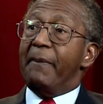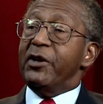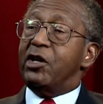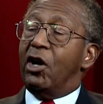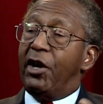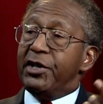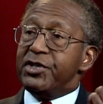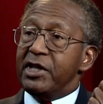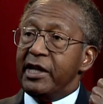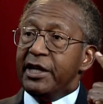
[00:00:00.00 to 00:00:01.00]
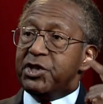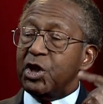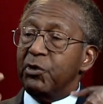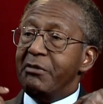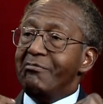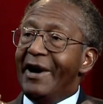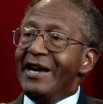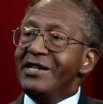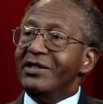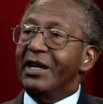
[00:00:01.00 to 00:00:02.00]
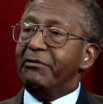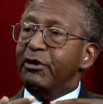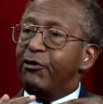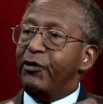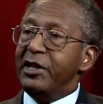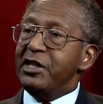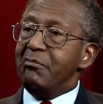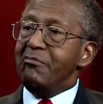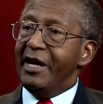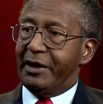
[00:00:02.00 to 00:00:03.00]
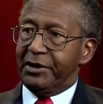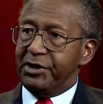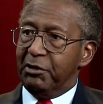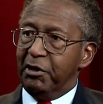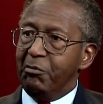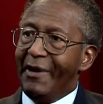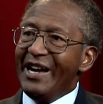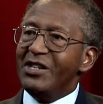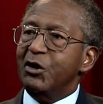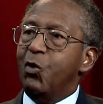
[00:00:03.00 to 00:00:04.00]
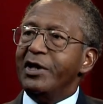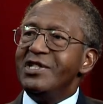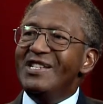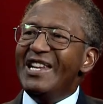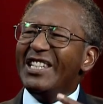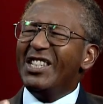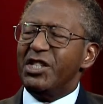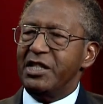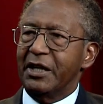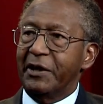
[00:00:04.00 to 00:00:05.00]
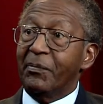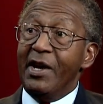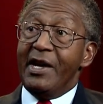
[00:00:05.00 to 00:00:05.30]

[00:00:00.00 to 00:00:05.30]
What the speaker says: because it's a reminder of the fundamentals, a reminder of what's necessary.